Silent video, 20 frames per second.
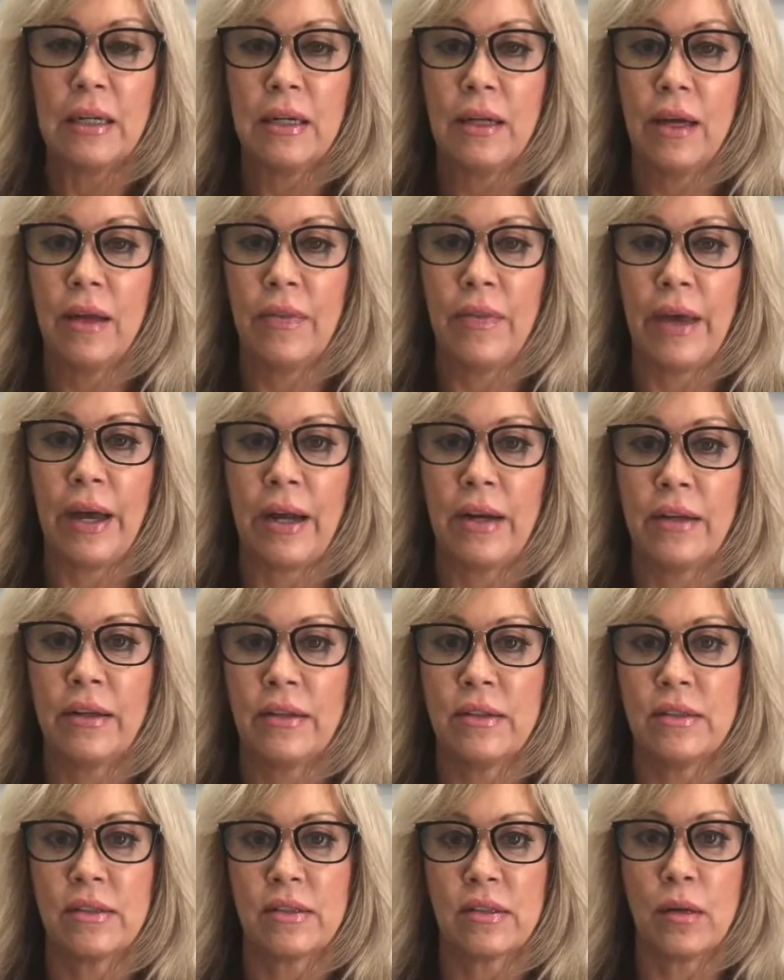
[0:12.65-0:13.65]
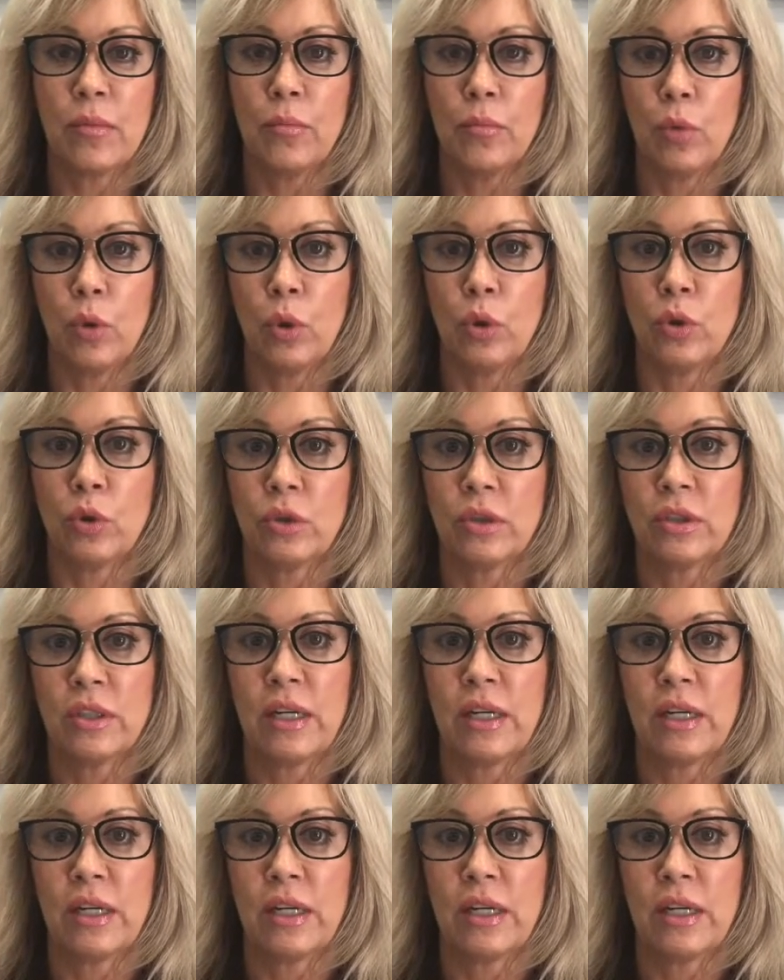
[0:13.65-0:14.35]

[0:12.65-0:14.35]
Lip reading: and that is mold